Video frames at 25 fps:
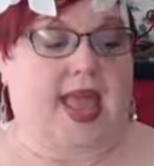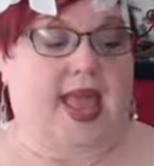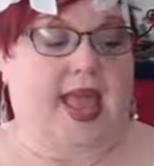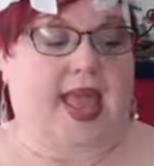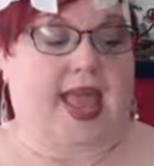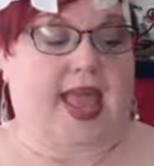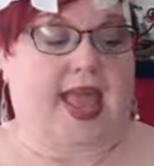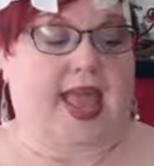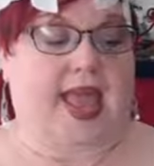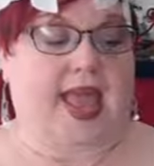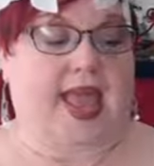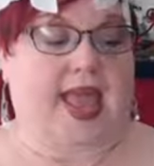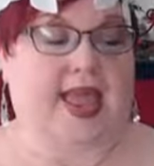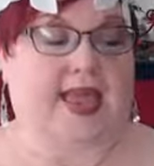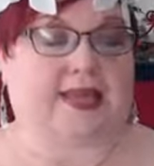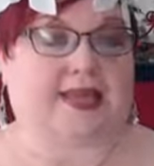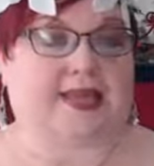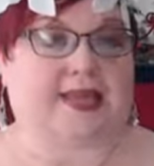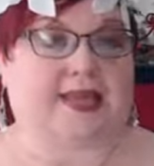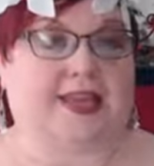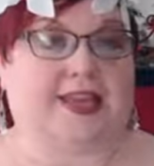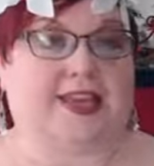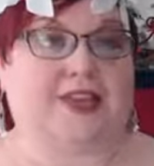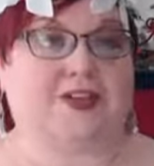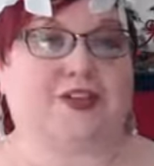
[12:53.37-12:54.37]
And
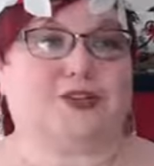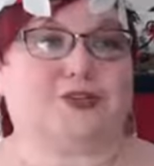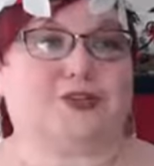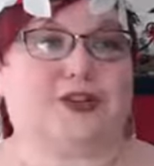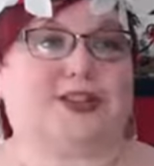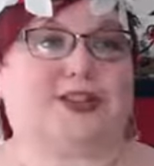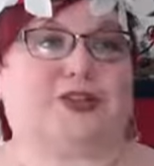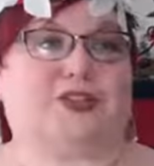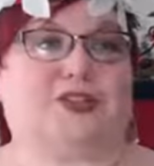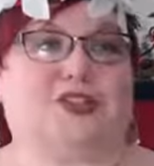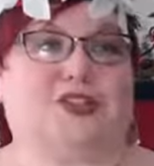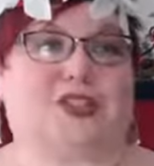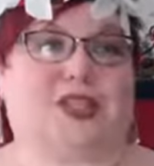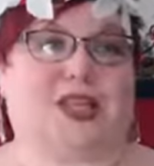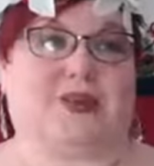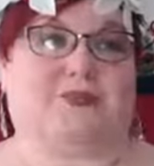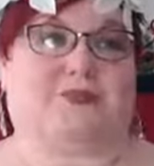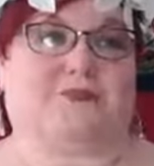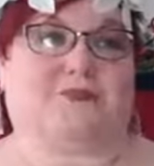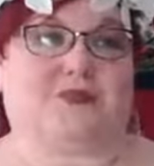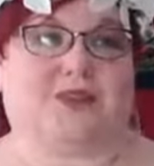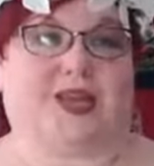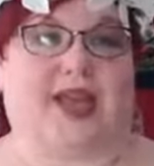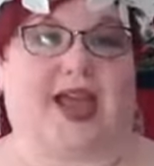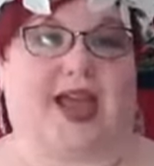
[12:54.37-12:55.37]
here's my little tip
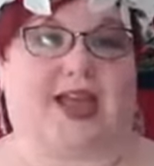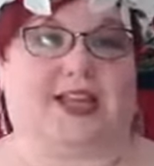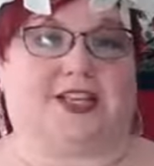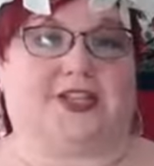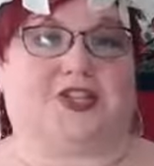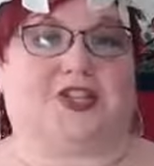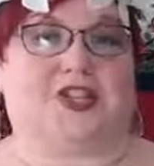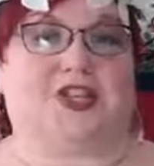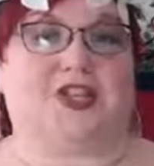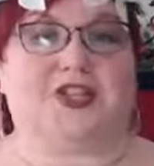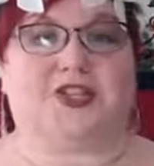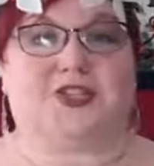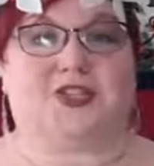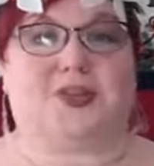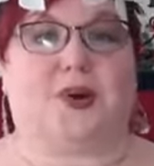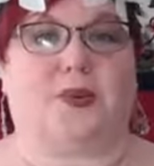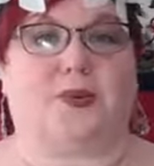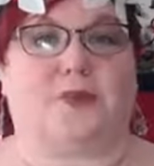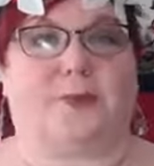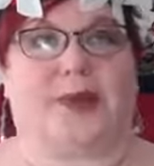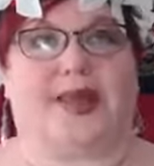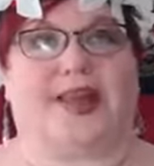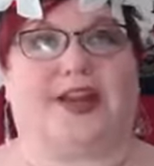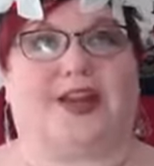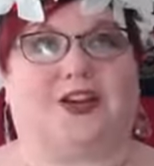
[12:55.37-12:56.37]
for that. Just
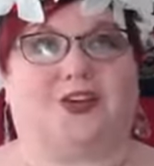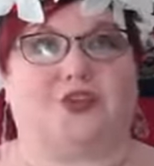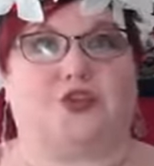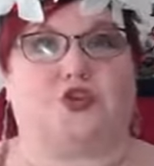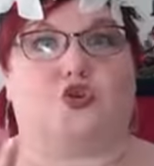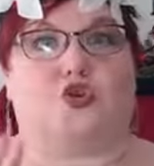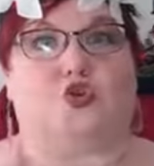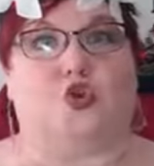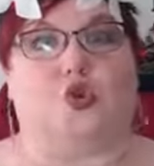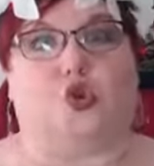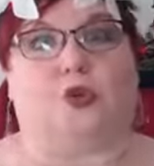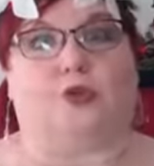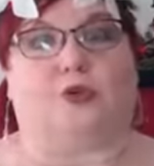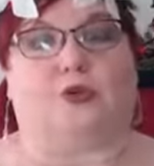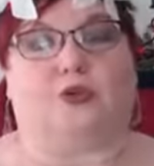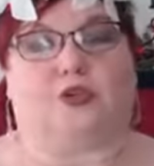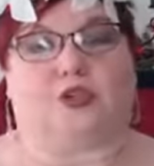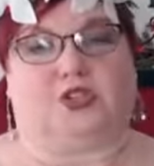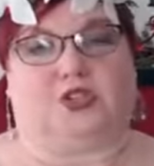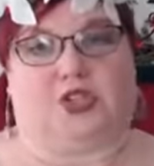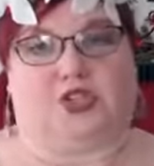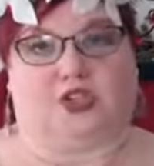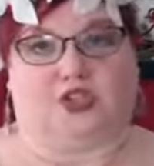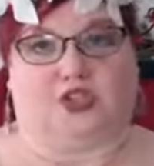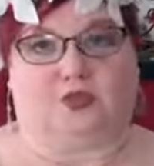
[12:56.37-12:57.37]
don't make normal
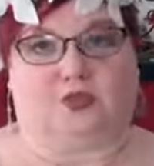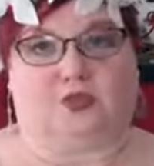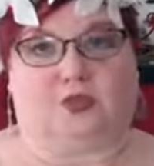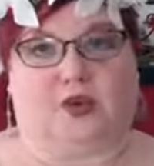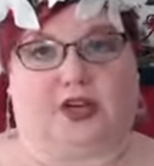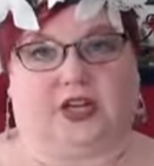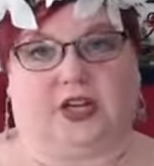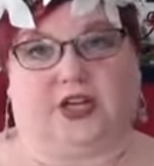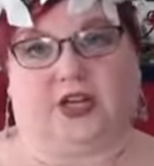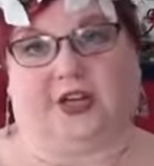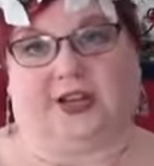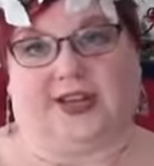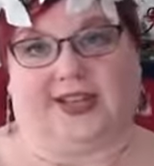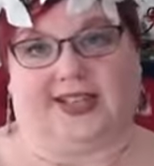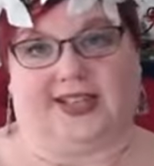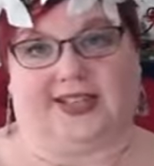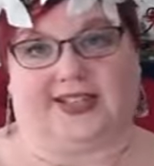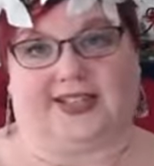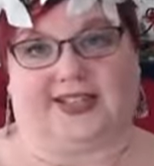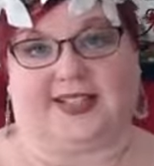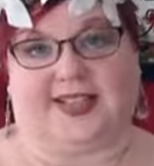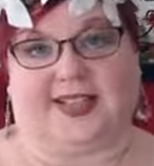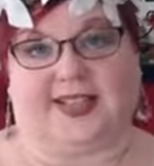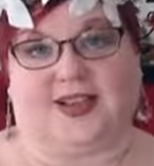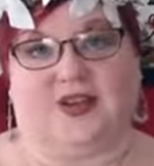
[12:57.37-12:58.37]
gingerbread
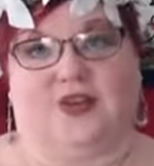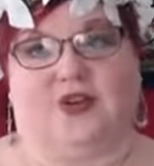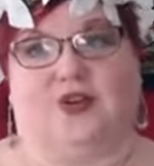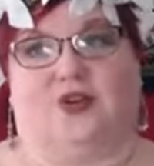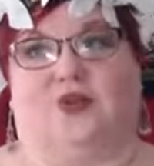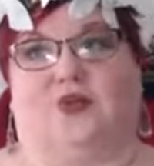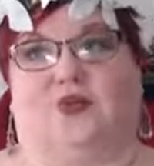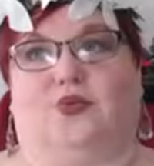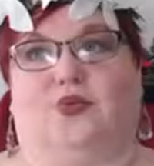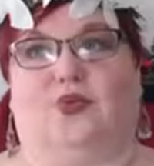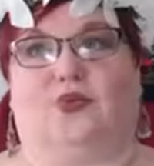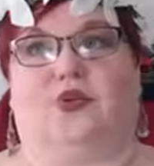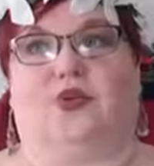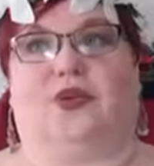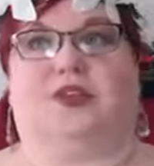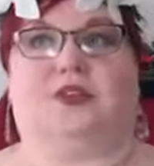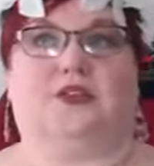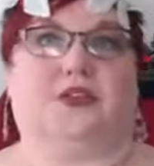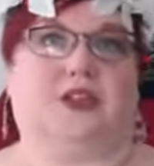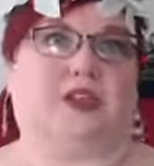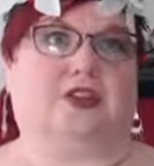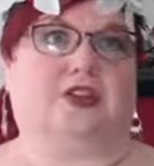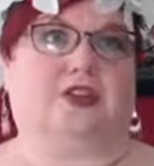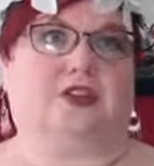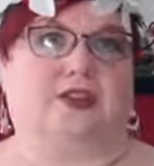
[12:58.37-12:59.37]
cookies where, you know,
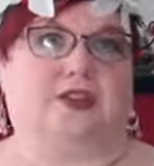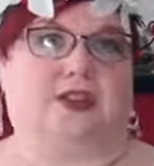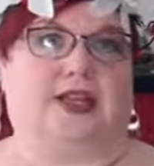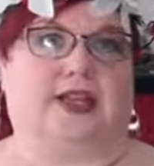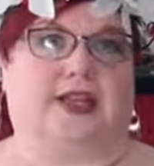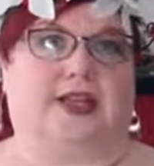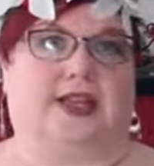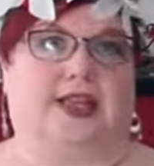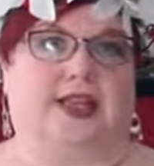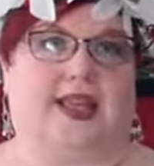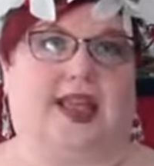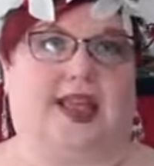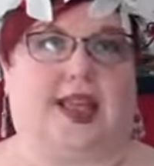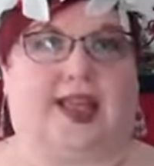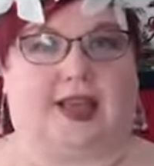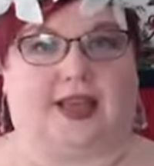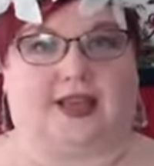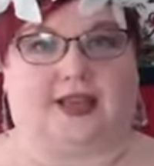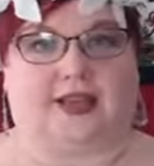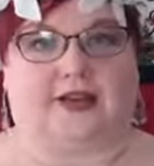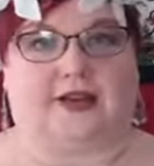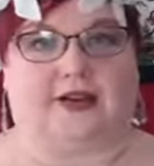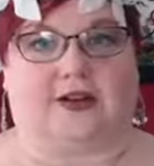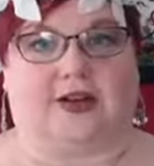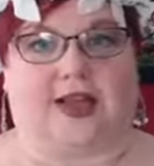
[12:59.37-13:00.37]
they look like,
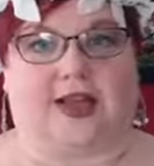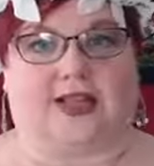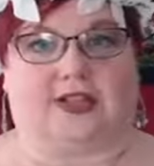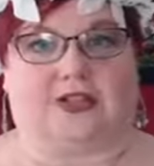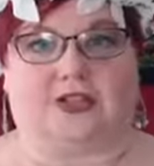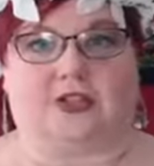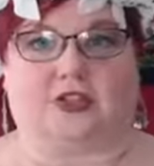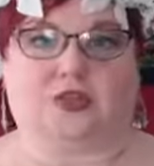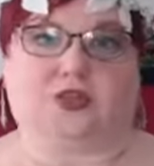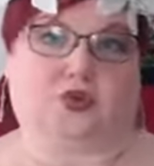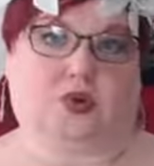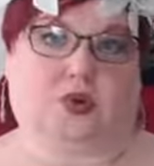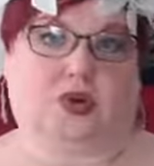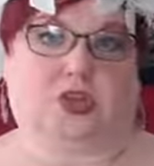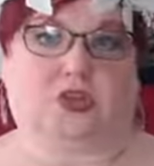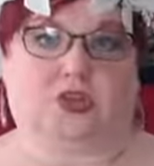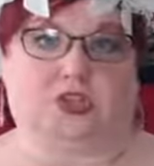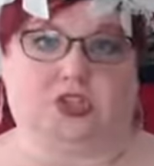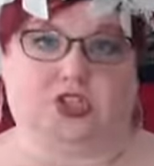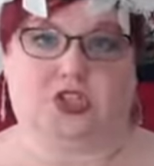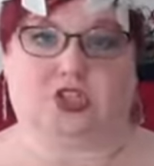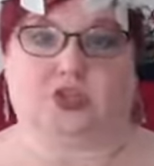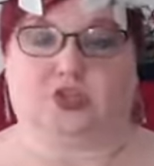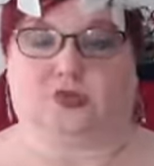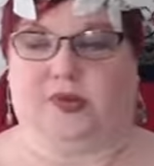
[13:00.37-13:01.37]
you know, Hansel and Gretel
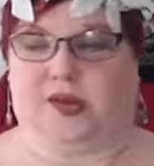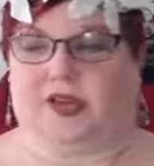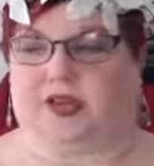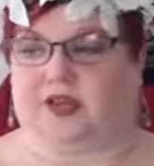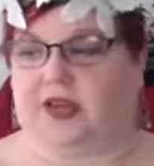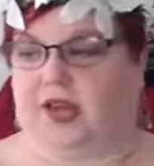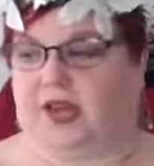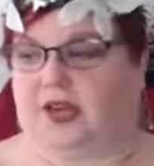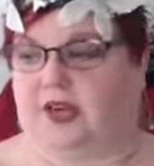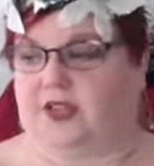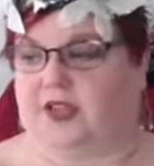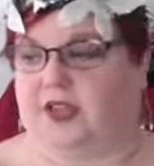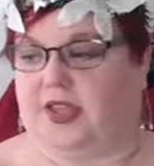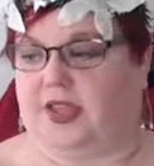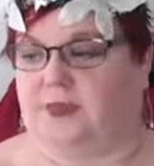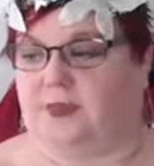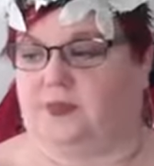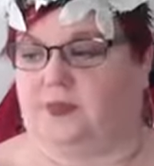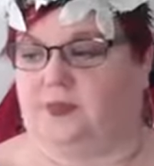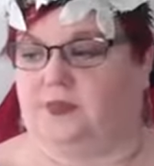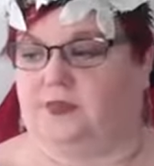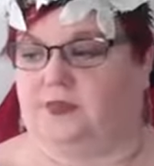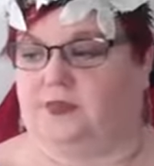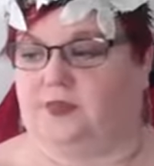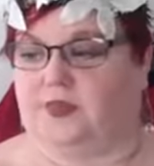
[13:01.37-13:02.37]
gingerbread kind of thing.